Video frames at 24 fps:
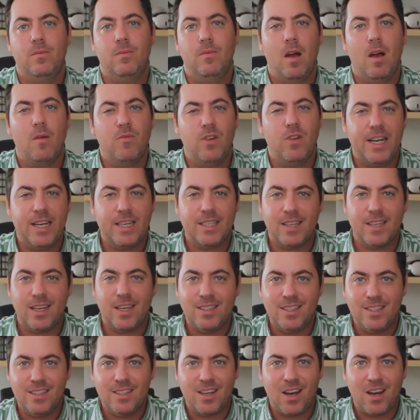I'm really
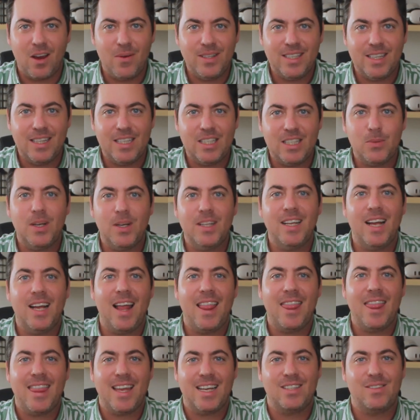excited to go into this one, and
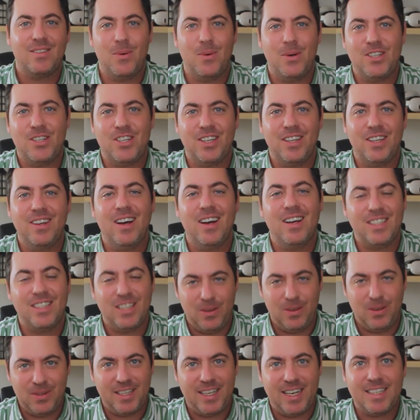thanks for watching. I'll see you
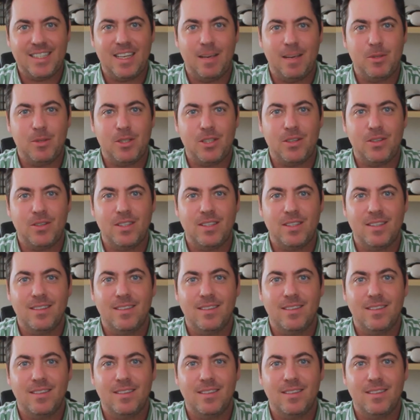in the next episode.